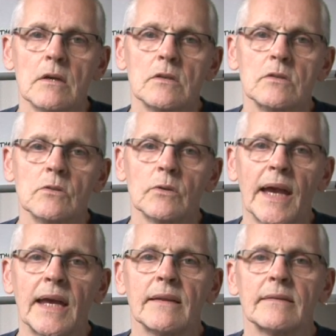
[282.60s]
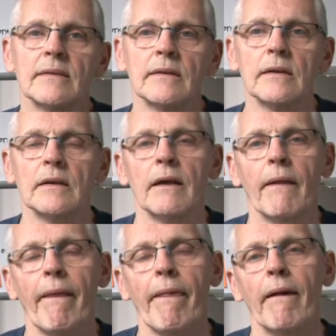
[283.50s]
So anything
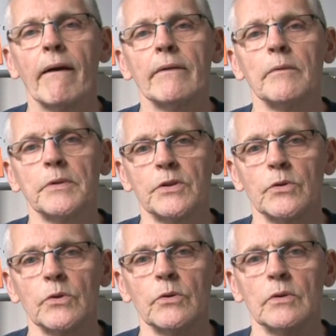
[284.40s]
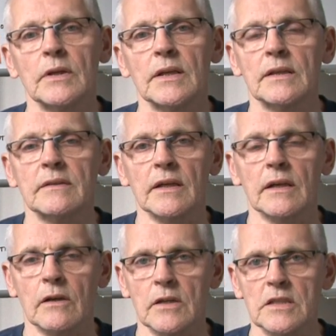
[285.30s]
that we do to
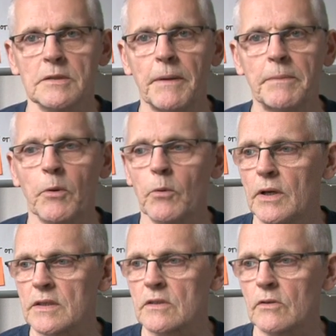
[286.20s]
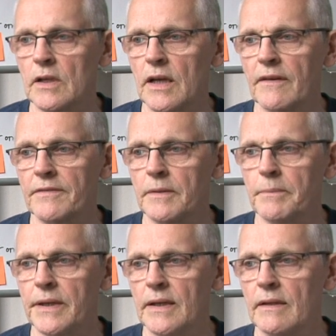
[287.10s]
encourage people is going to have to
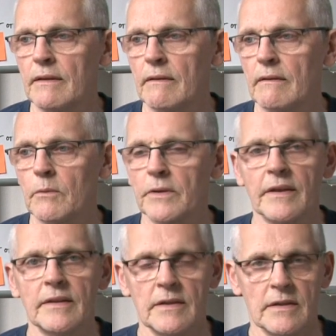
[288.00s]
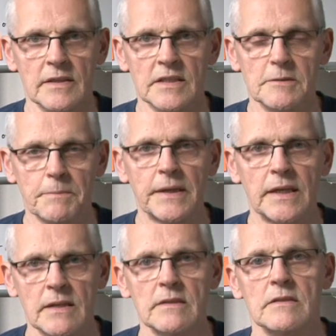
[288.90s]
be in within their
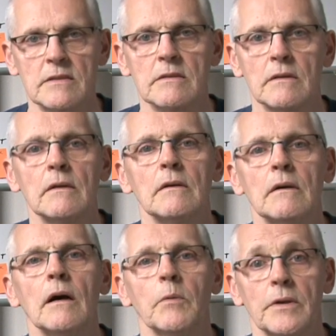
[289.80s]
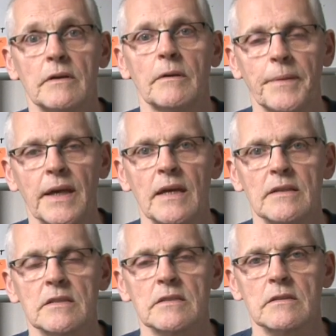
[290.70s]
experience of what they're up
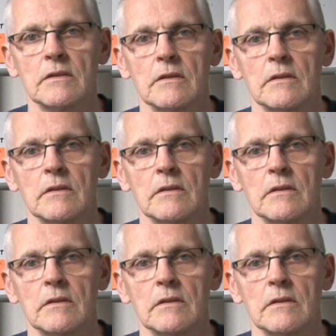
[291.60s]
against.